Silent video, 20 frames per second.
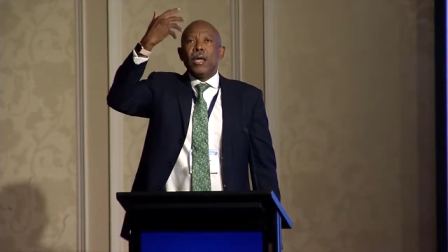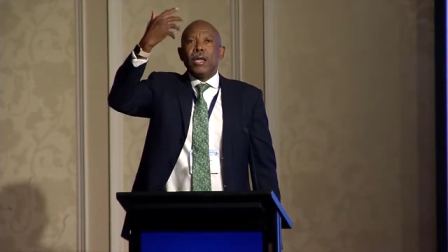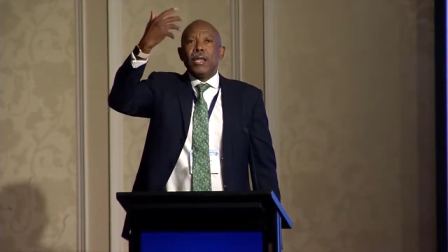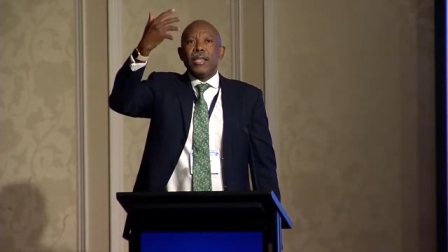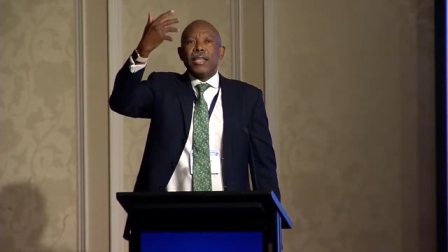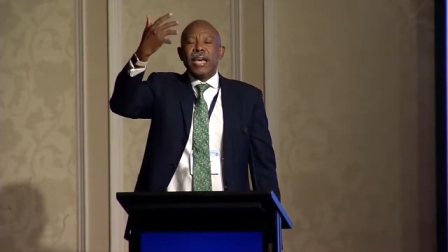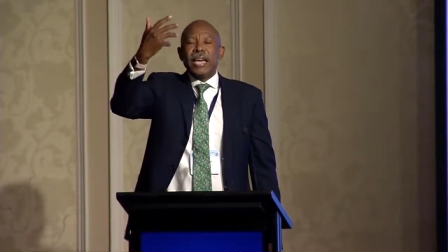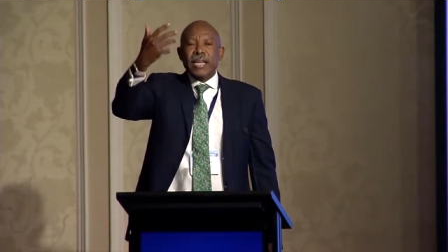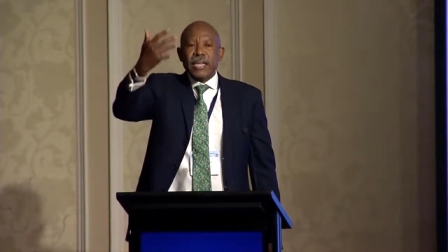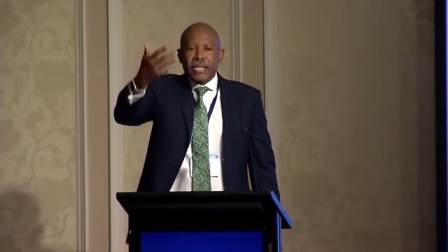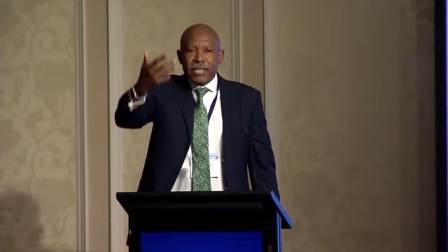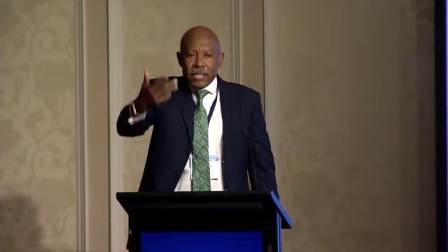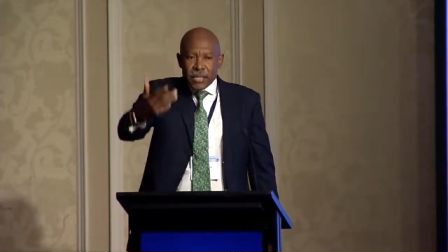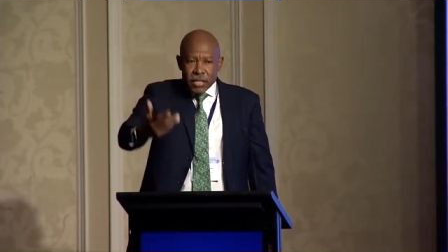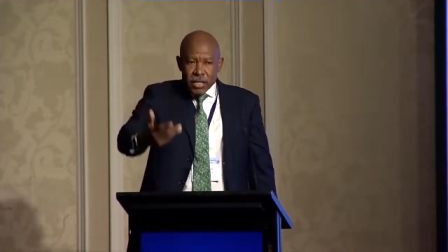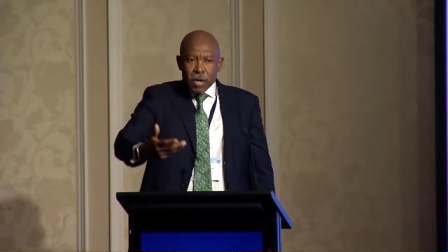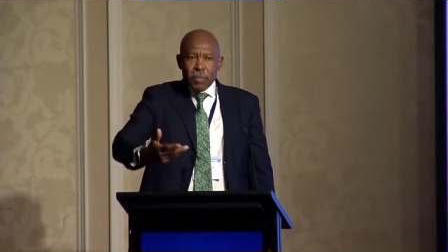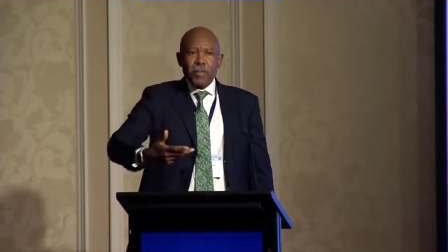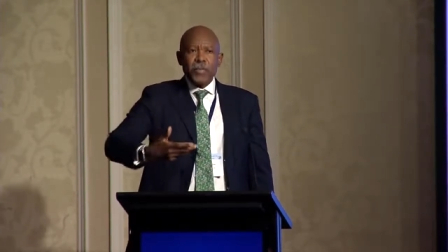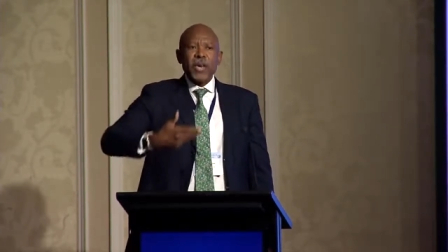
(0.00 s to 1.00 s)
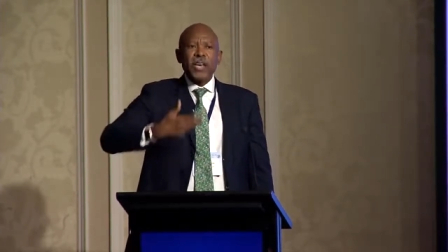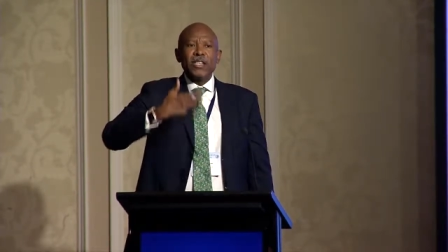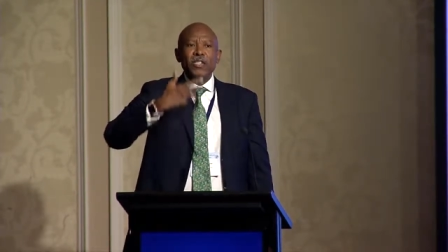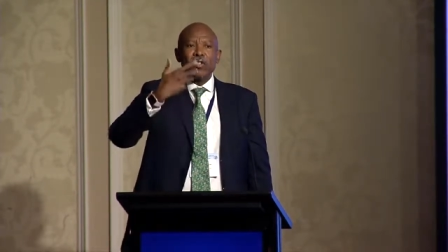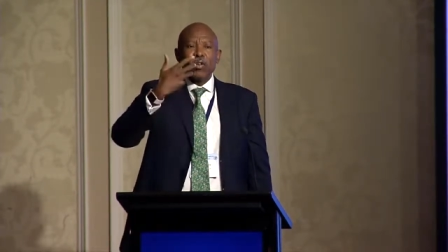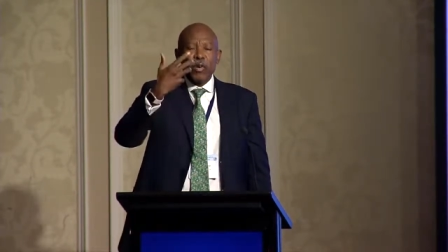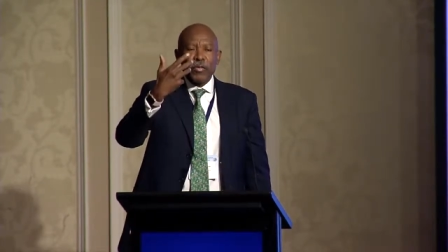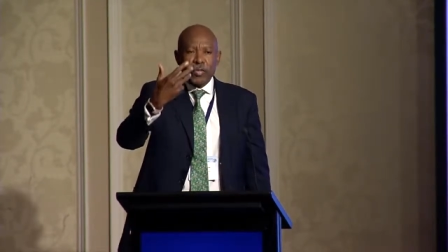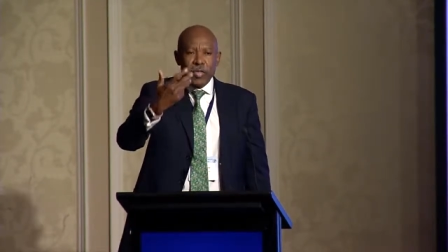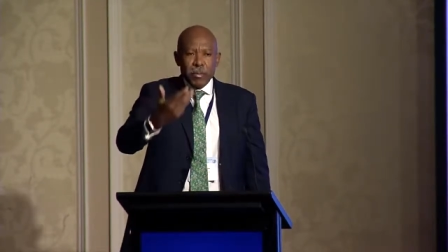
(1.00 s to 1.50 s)
the recipients
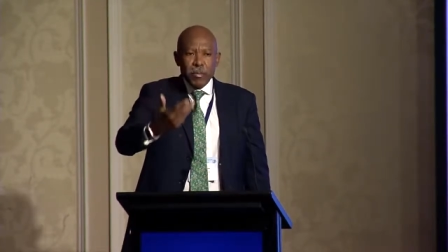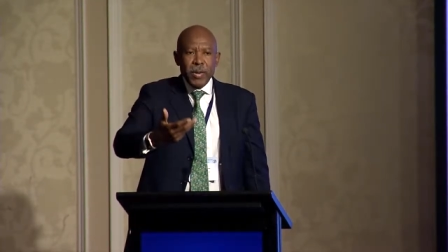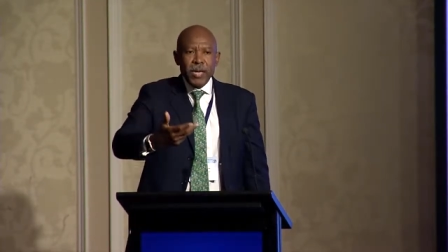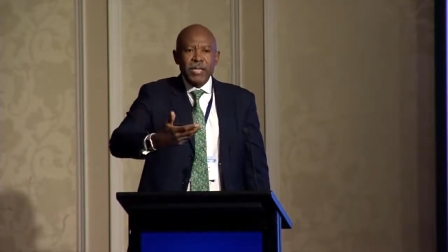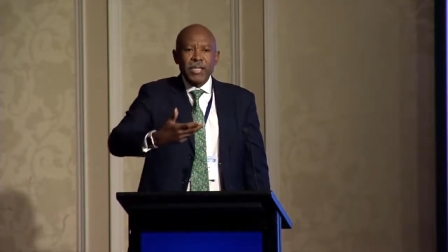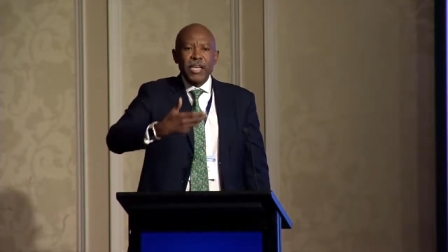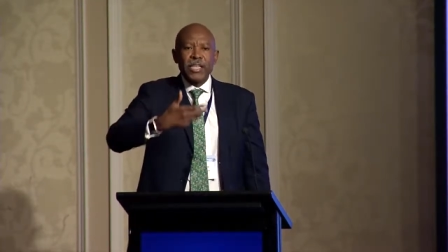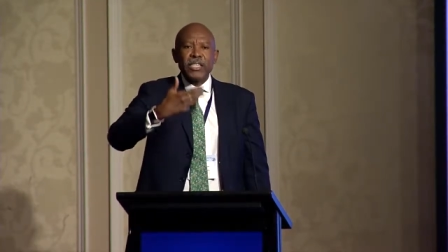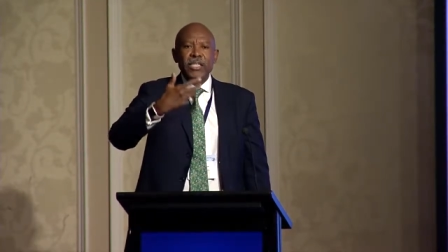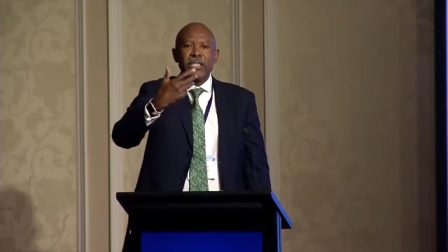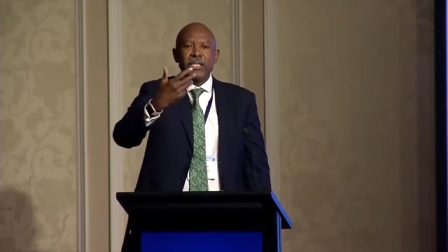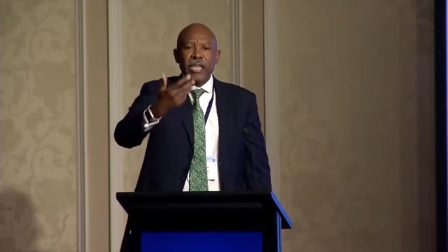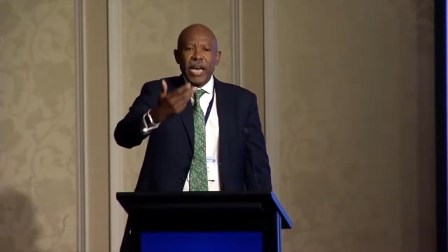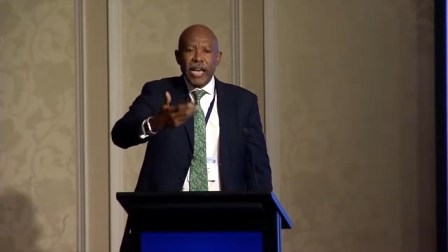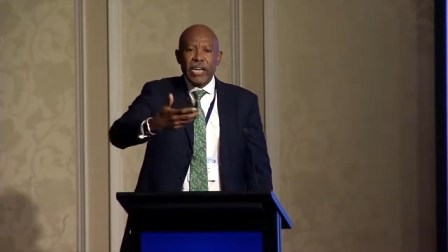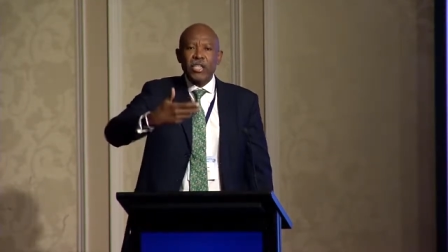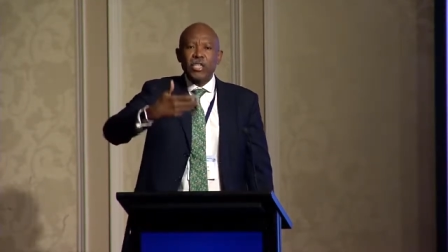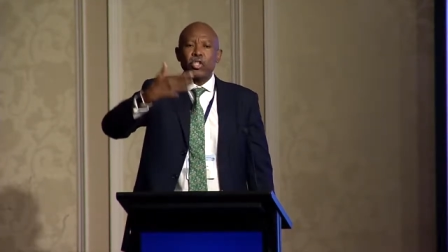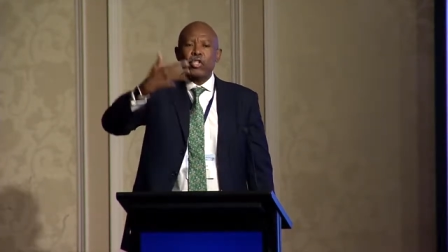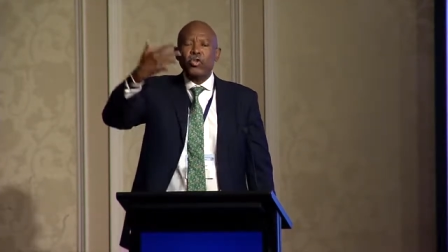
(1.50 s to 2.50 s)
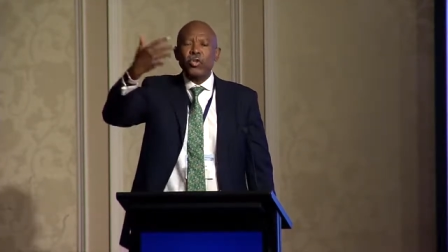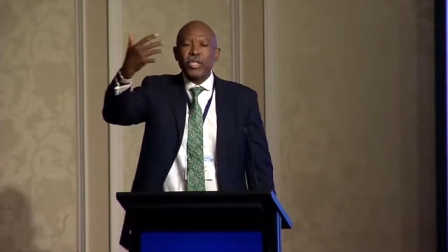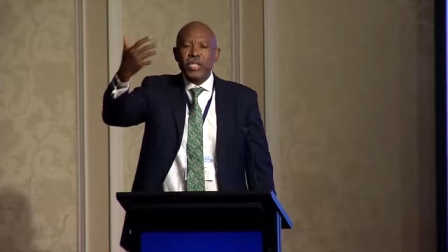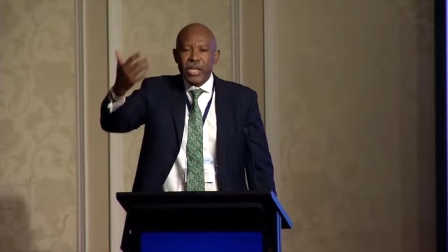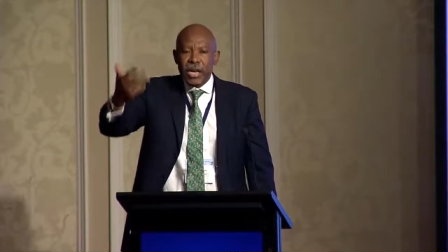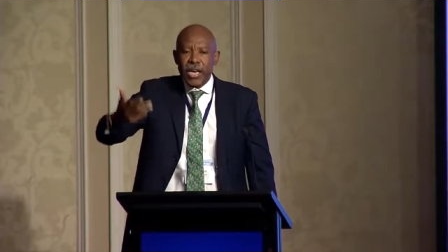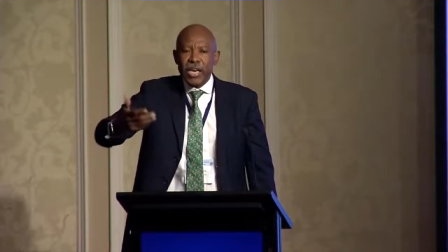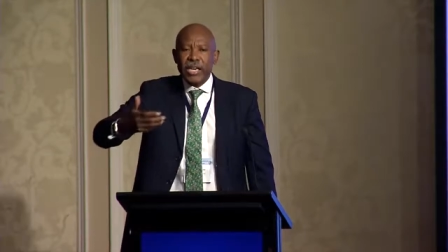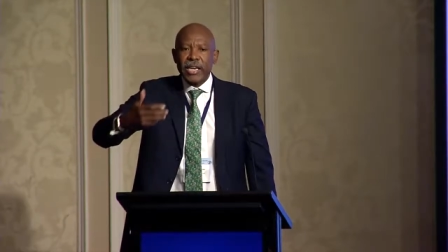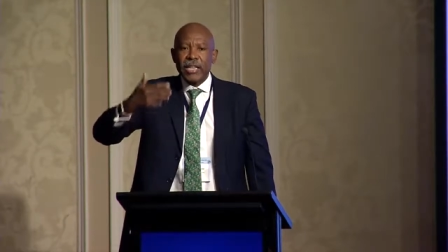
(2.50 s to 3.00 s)
of the message tend to
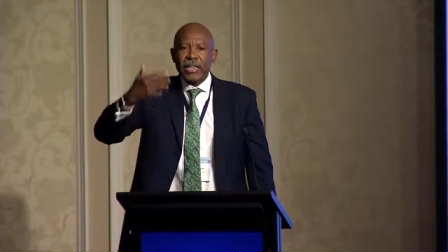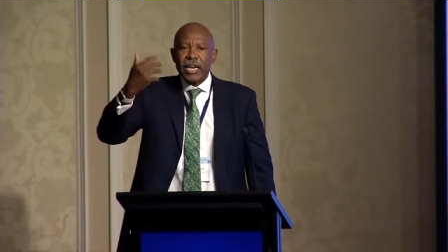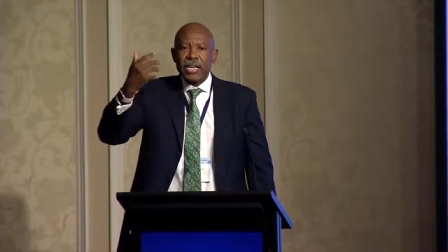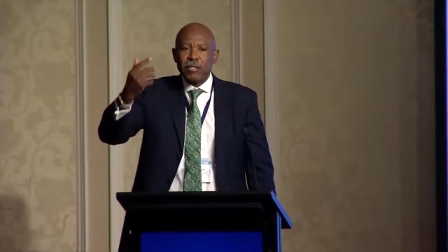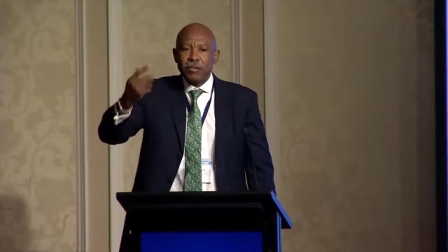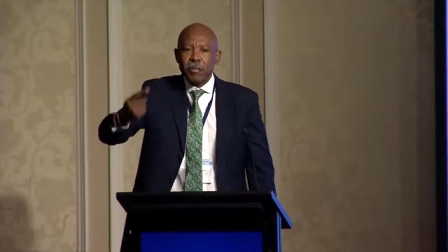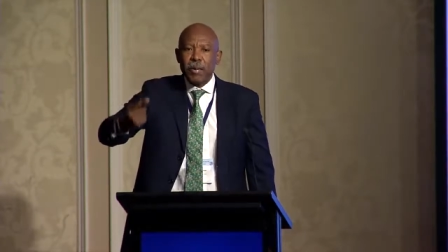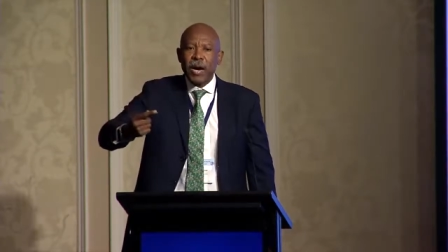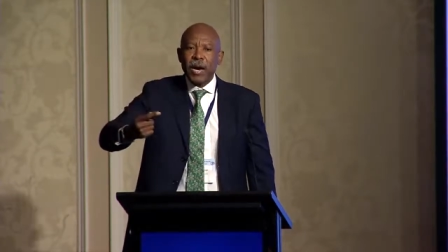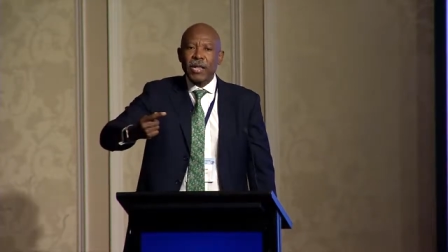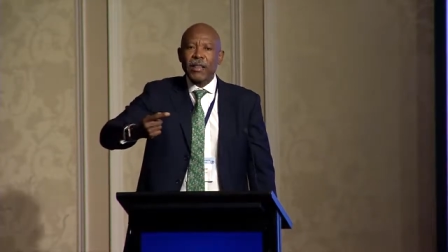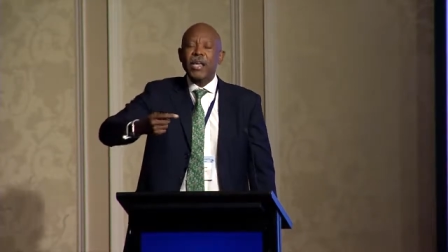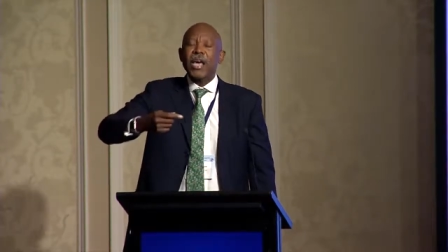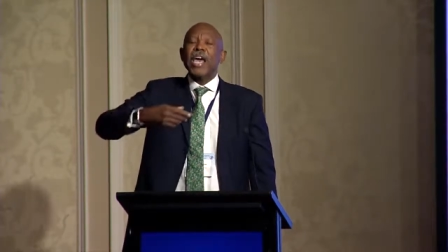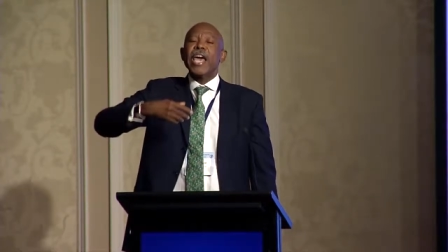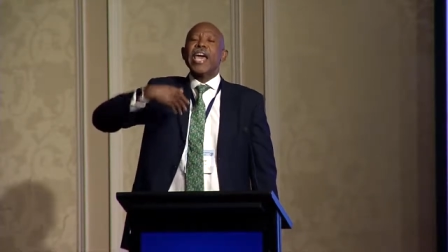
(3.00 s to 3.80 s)
take that path